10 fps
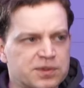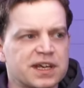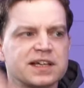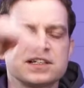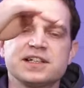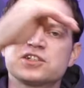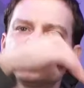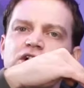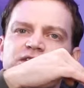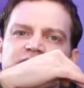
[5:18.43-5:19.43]
actually
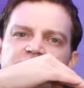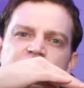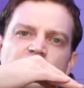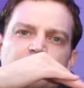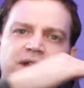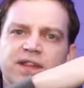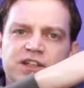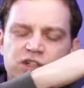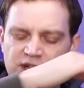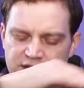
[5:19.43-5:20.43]
slot into the top and they
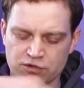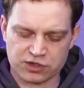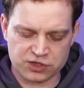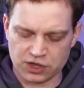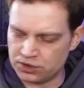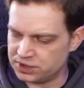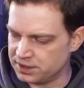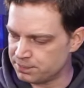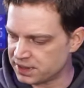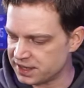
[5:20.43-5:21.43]
slide across to hold it
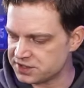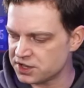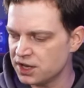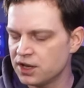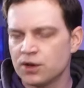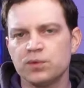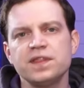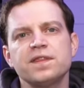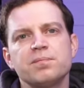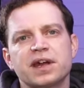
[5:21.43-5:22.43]
in place,
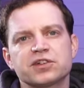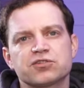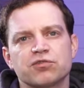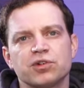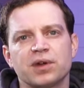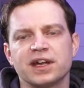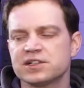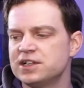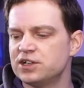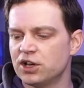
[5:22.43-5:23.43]
with the back screw
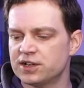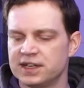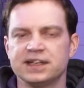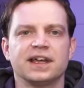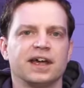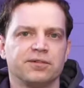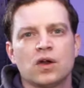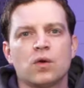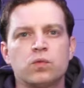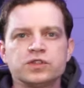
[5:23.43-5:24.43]
actually locking it down.
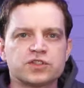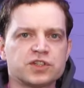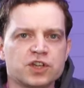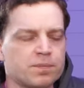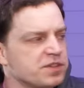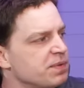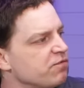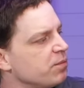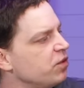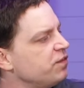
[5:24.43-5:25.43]
Once the top has been
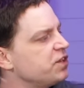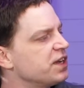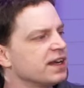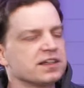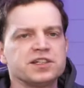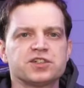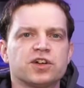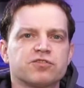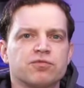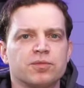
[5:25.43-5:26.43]
removed, you can actually
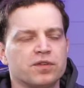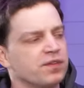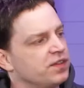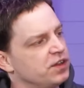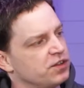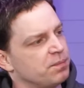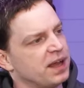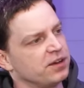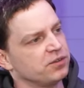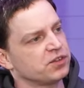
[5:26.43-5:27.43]
start to remove the other
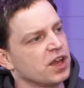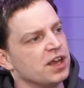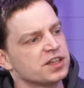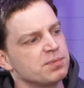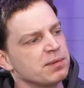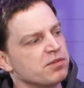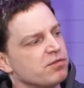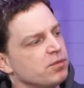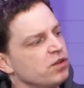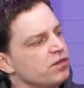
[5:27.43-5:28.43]
panels. To be able to
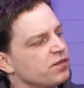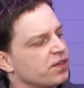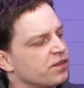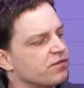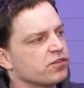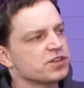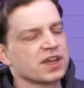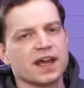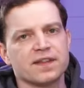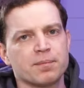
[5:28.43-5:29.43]
remove the front
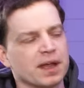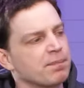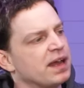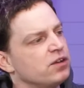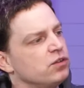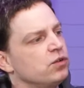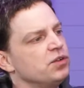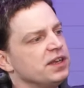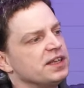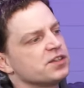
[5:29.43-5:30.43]
and the back panel,
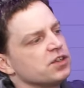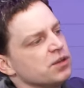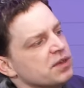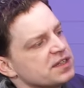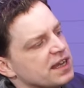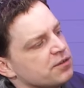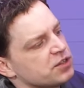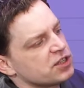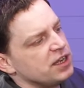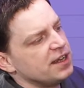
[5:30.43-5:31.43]
all you need to do is now
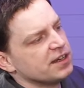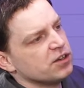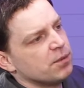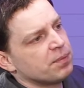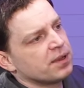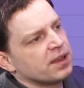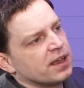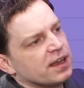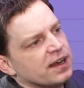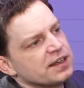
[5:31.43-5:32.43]
slide it up
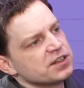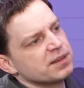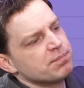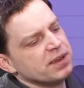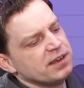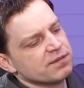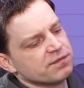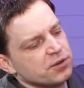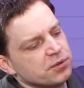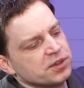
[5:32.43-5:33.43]
and actually ping it
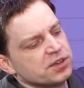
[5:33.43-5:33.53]
forward